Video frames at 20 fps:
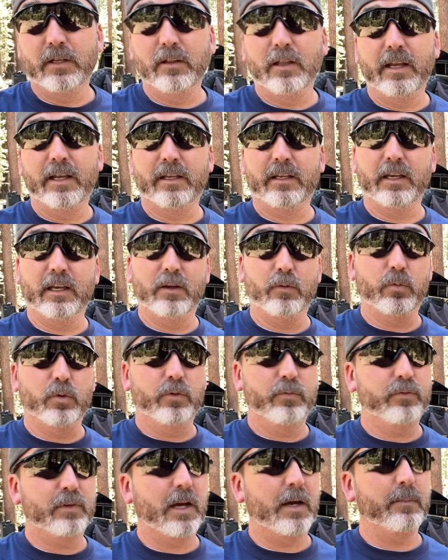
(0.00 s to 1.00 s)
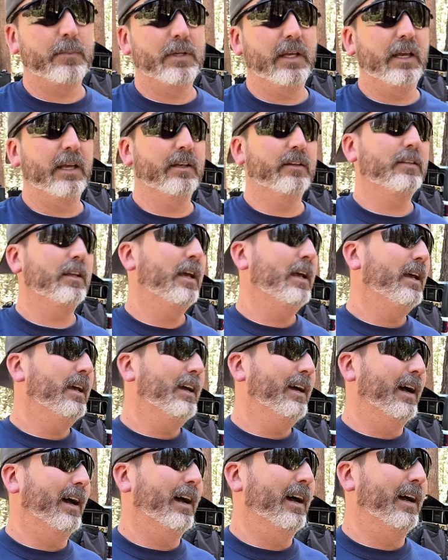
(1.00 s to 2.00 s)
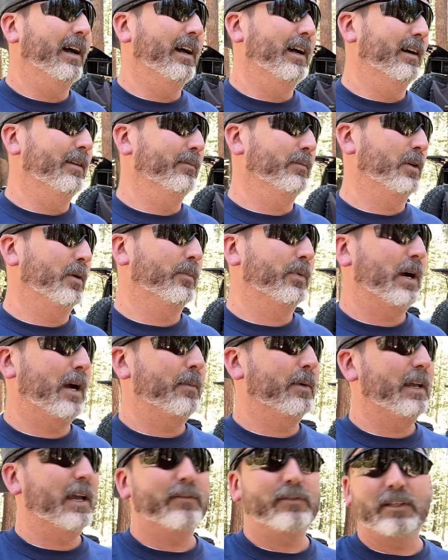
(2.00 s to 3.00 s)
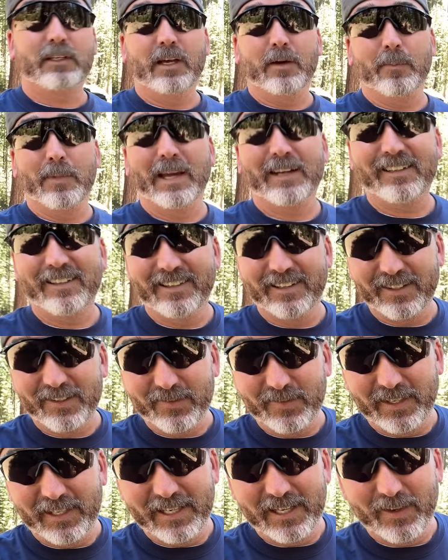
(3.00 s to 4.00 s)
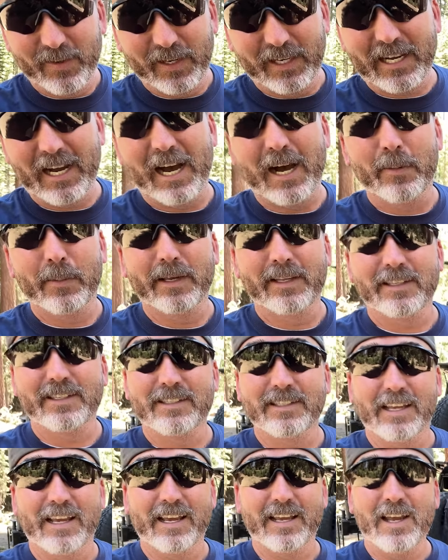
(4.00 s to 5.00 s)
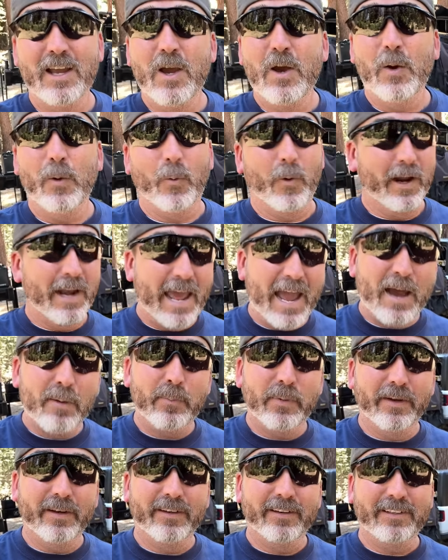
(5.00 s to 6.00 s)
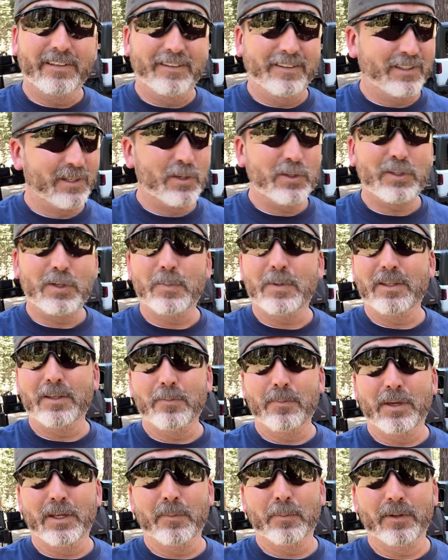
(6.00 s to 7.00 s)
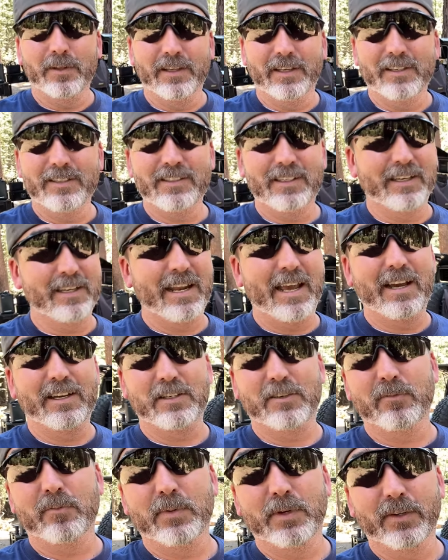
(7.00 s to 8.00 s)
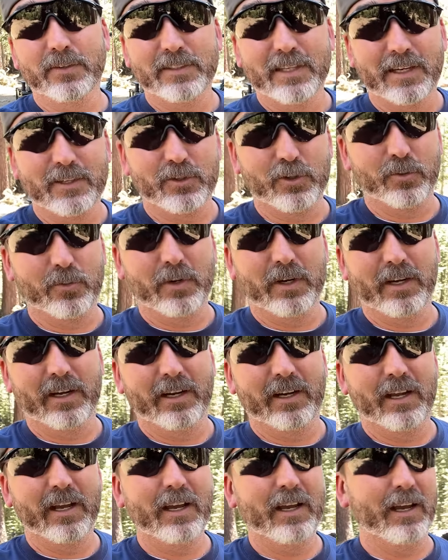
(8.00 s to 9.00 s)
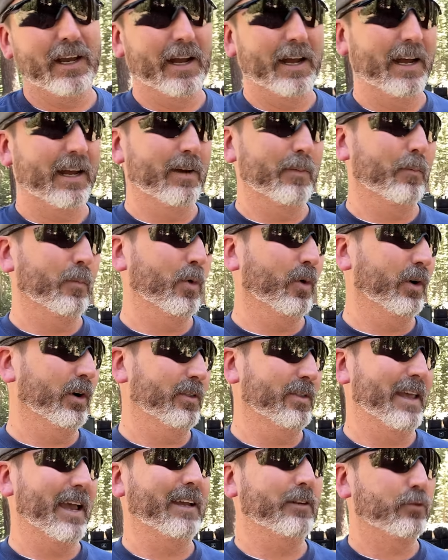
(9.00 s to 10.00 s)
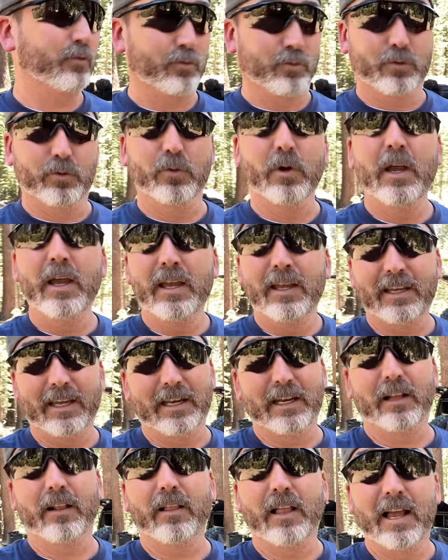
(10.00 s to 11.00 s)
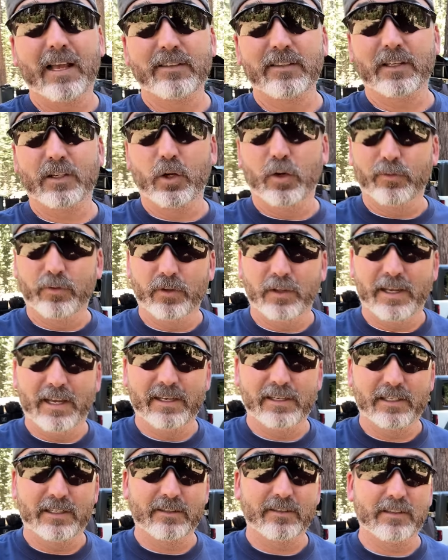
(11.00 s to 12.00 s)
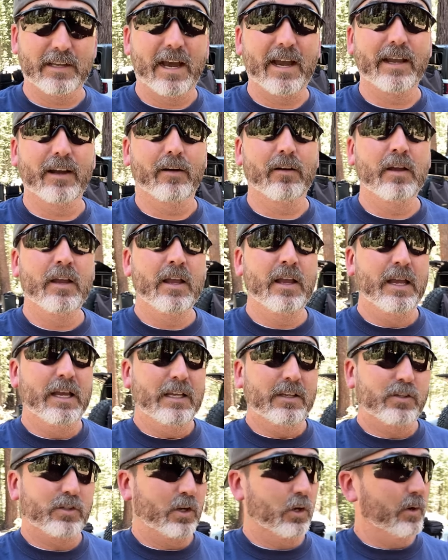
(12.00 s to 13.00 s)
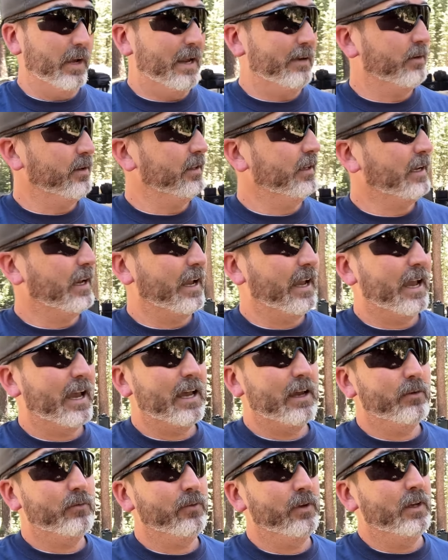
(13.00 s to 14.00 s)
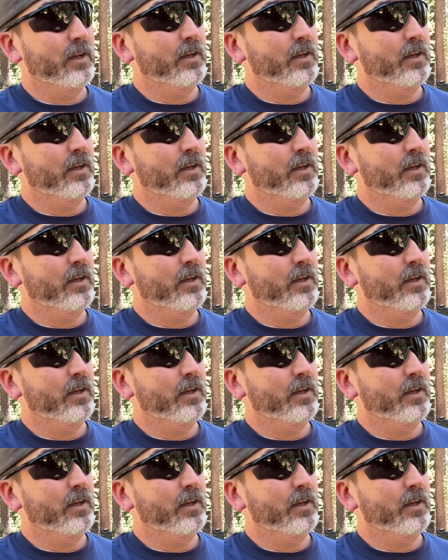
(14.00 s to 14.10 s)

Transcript: like a rooftop tent, Um, you'll probably have to come back to this video and comment and say, what happened? You used to be the minimalist and now you've built out your rig uh, more in that true kind of classic overlanding style. So everything I have